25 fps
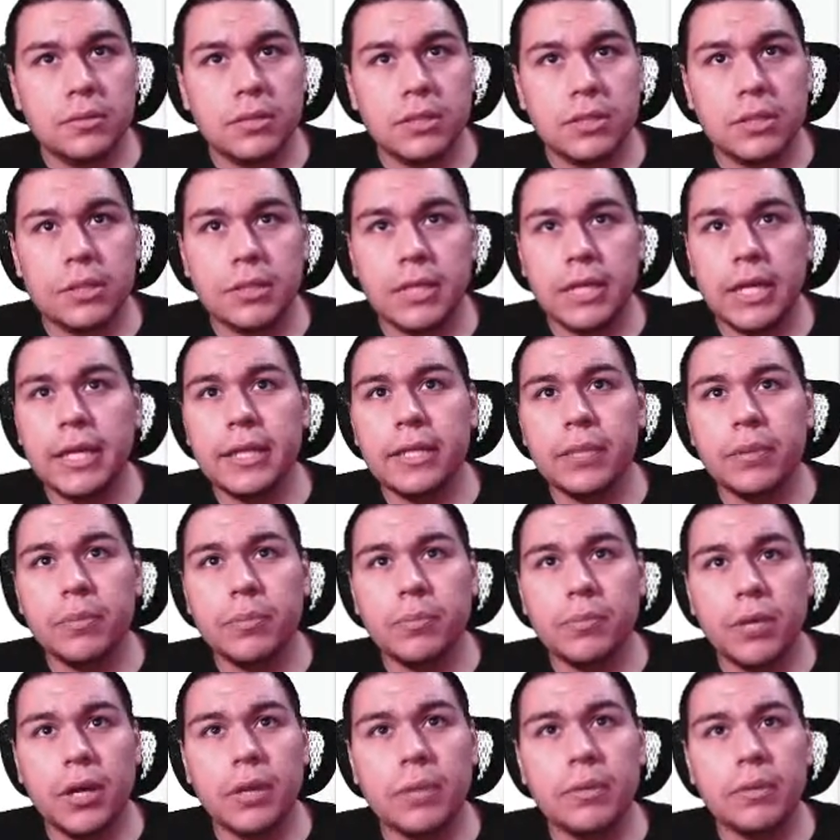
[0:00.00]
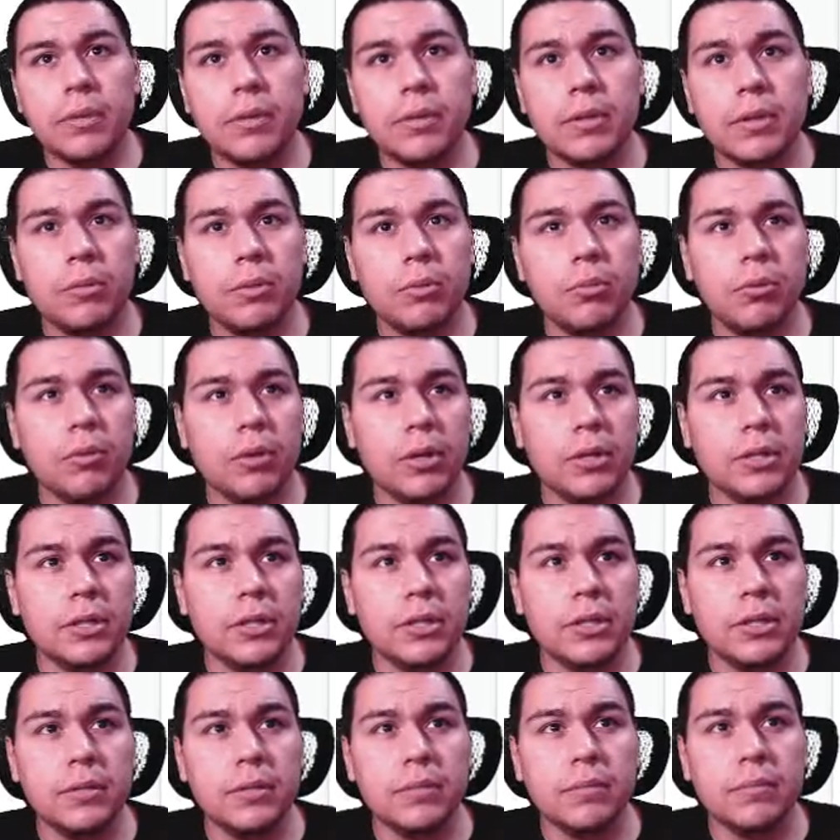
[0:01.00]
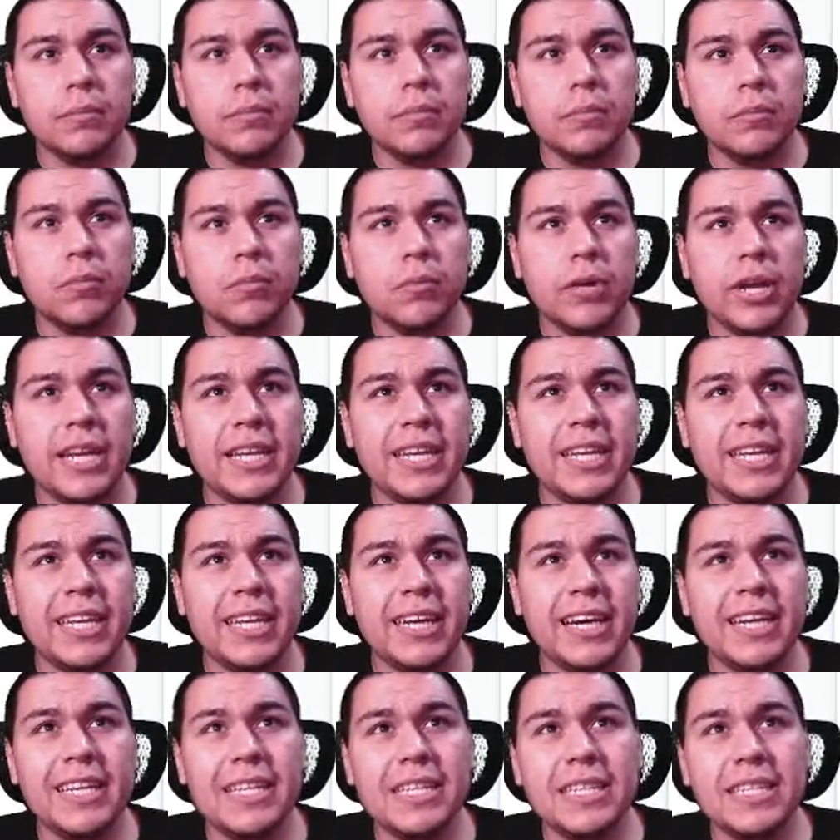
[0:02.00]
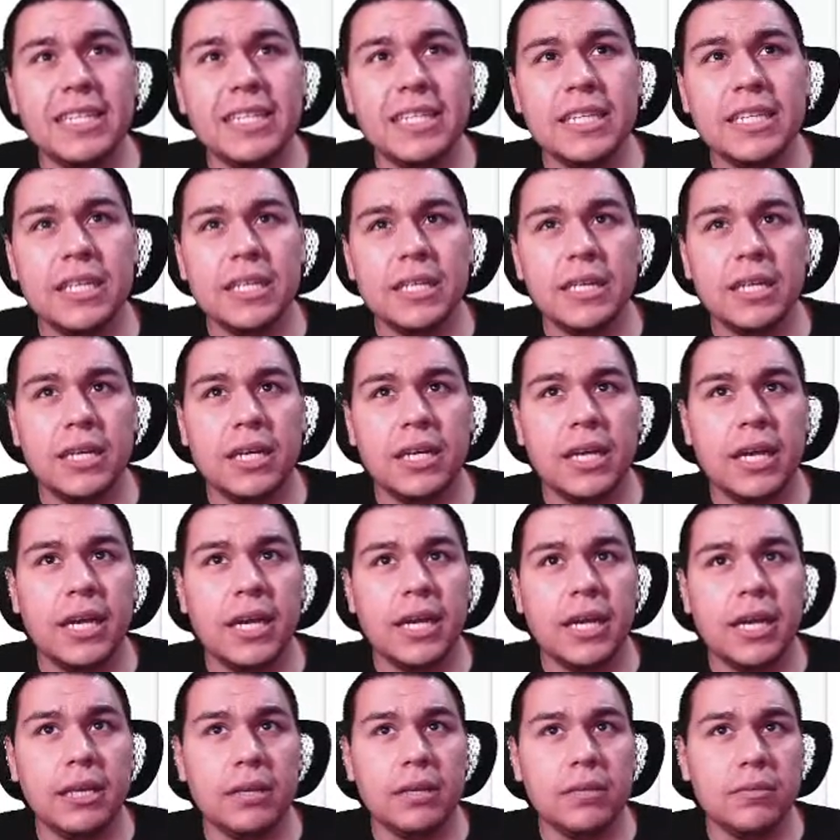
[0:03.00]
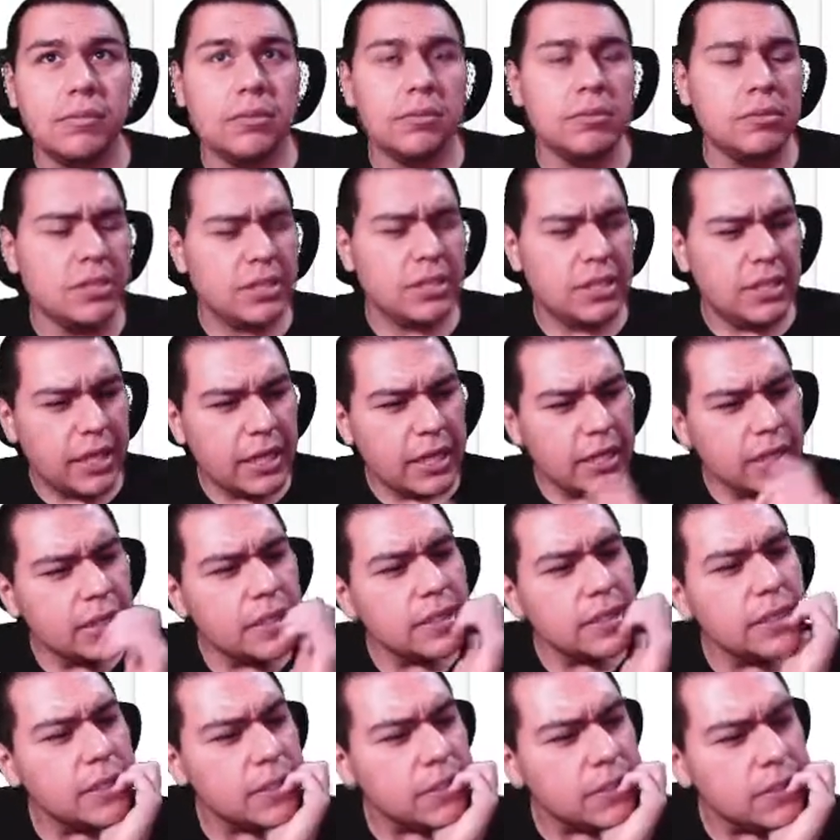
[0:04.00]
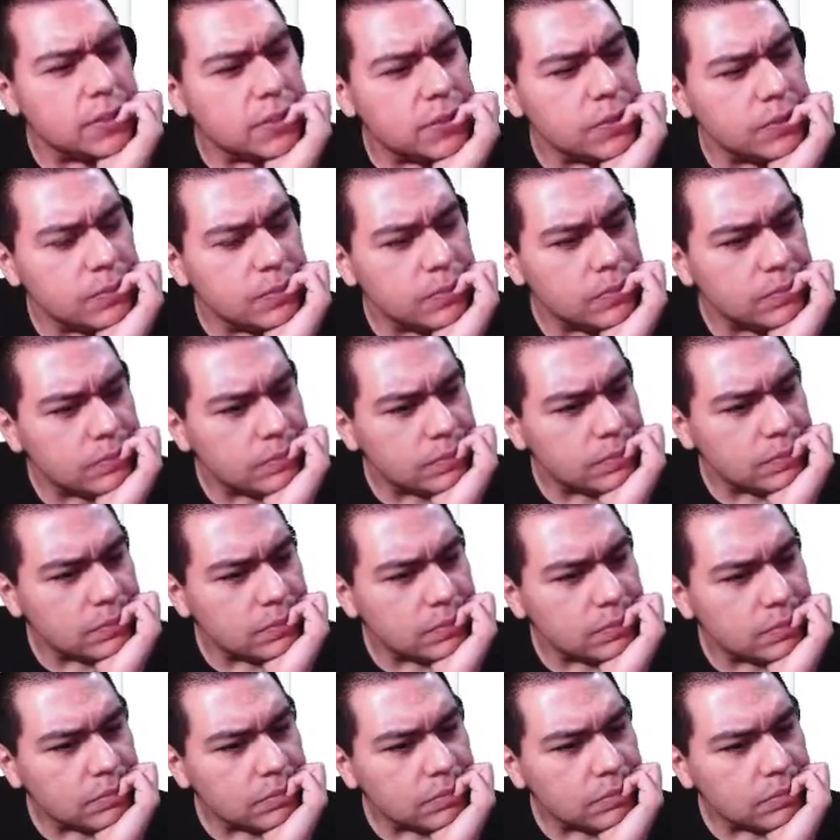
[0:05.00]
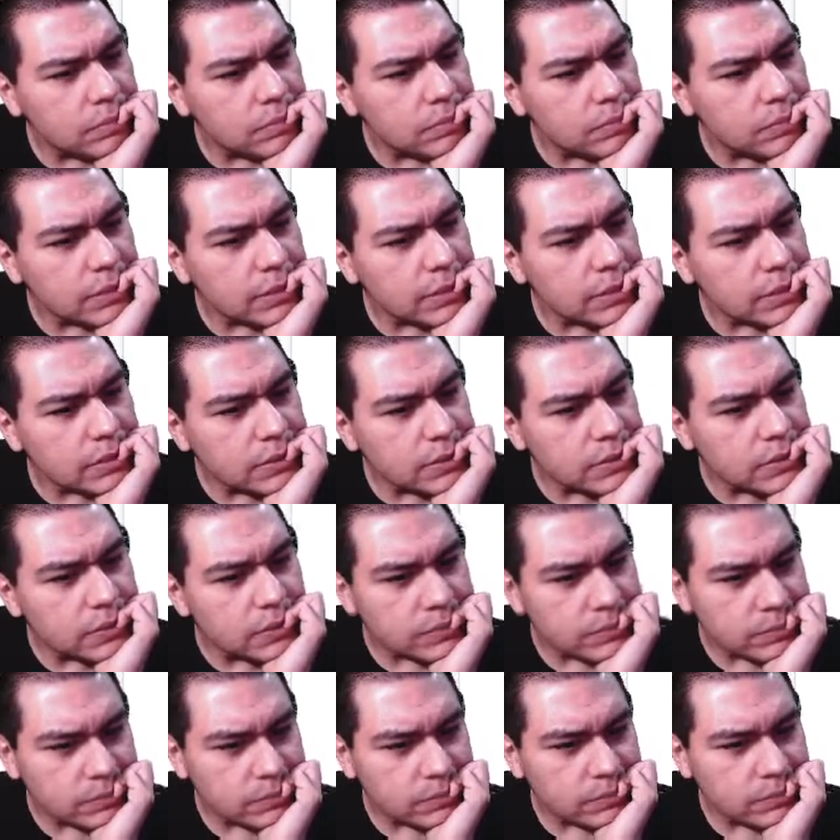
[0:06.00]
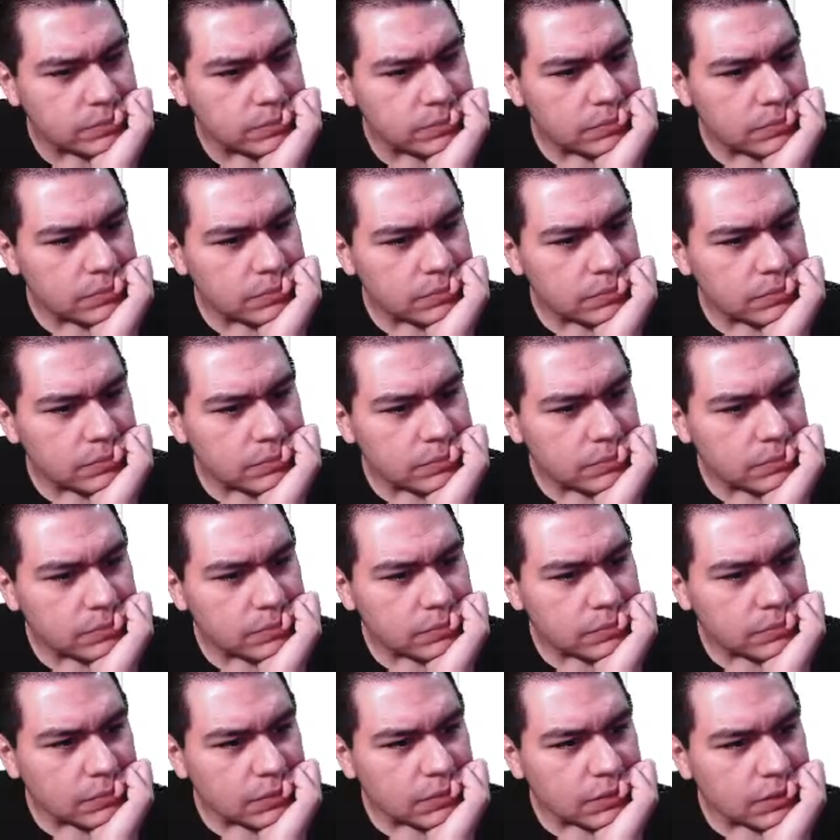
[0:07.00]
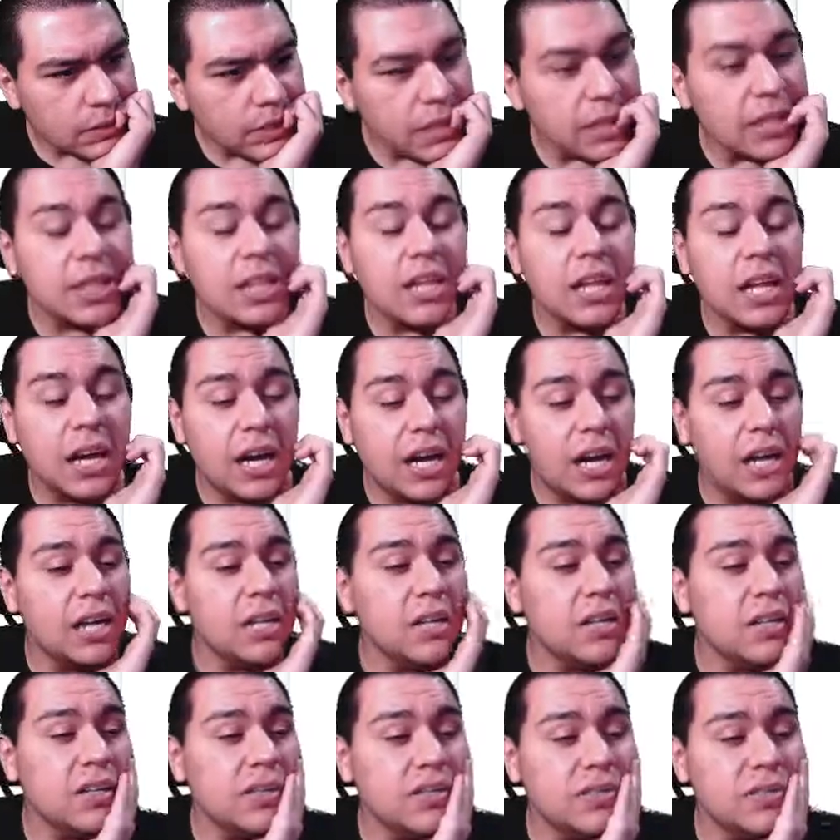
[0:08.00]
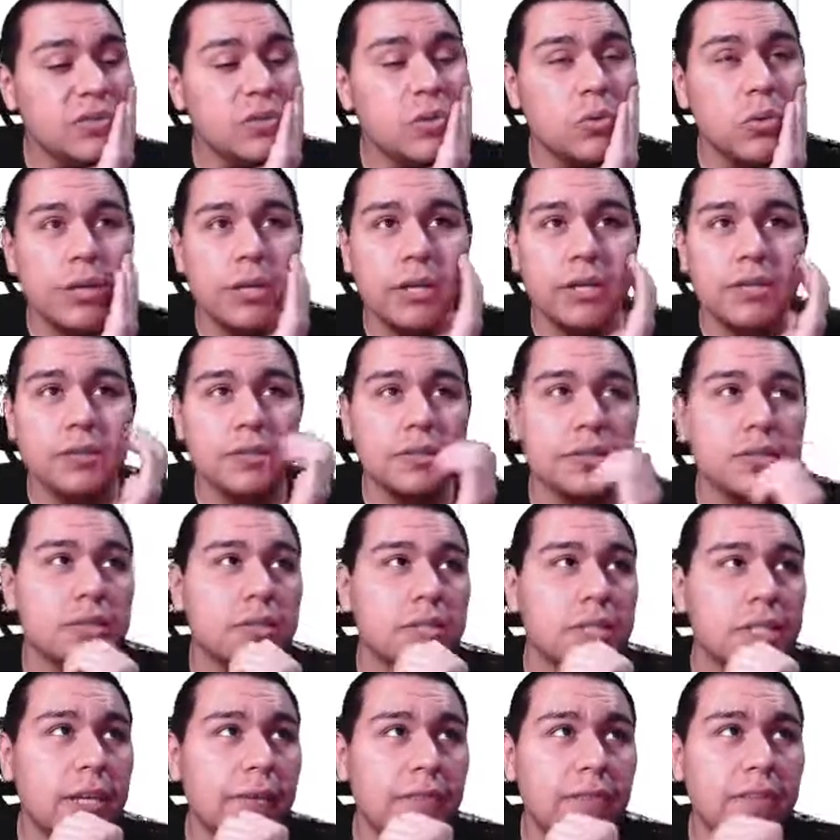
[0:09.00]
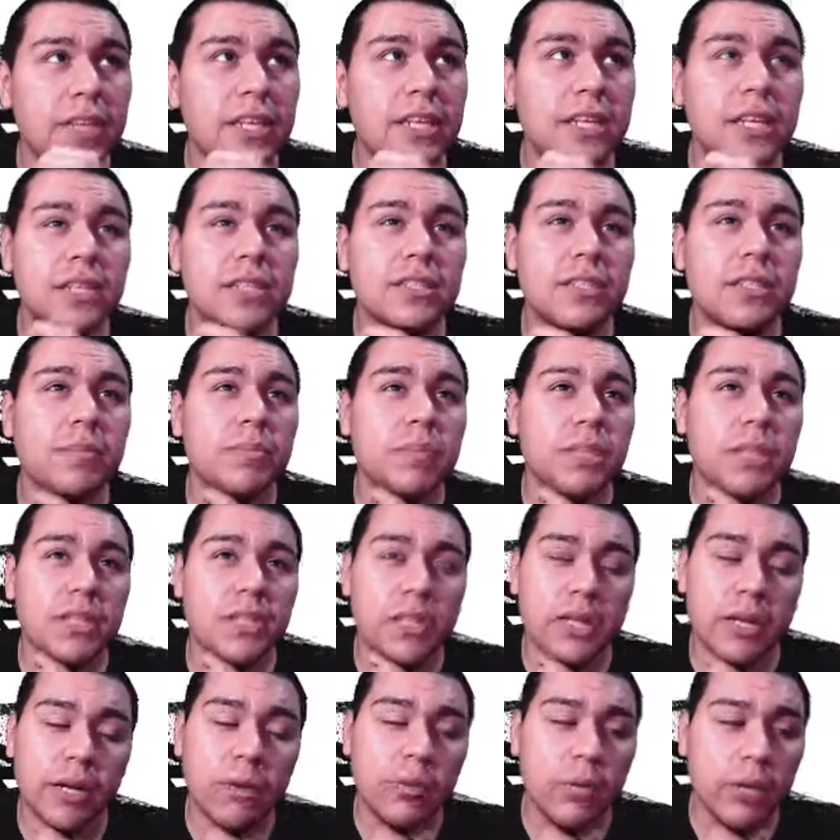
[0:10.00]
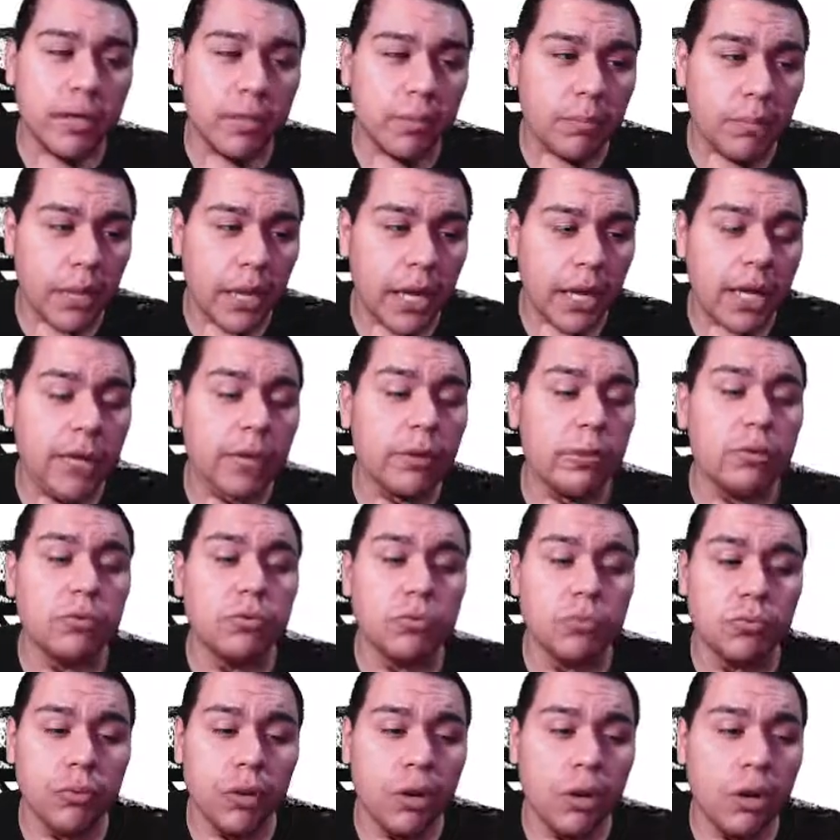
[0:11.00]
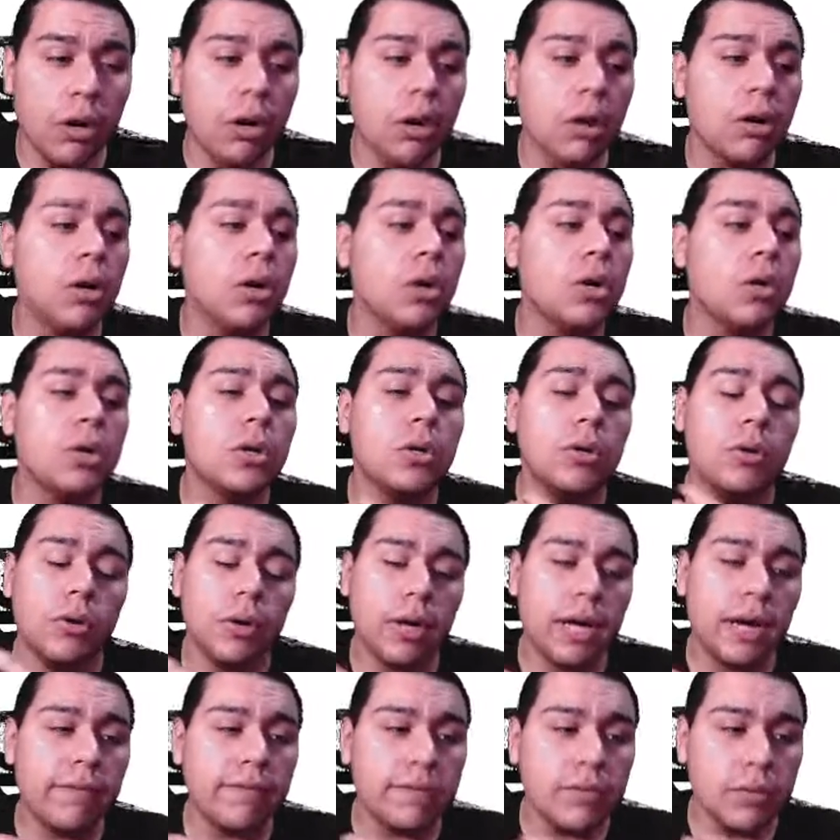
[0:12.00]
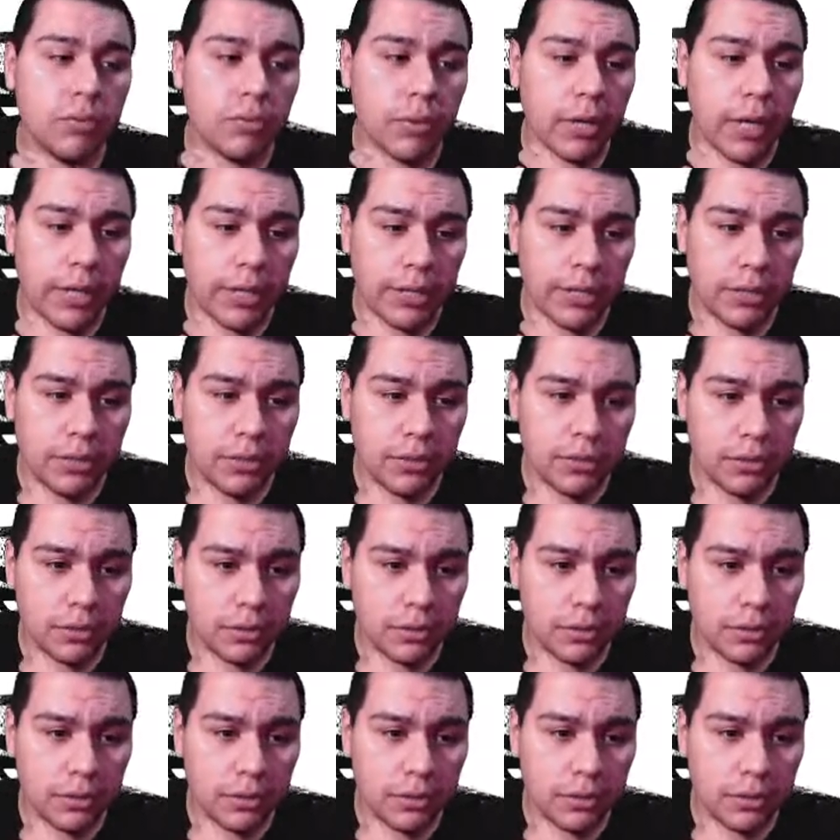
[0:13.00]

Today in the problem that we worked on, we had 90, what was it, 92? 92. A lot of squares. Definitely not something that I want to make or draw or have to write.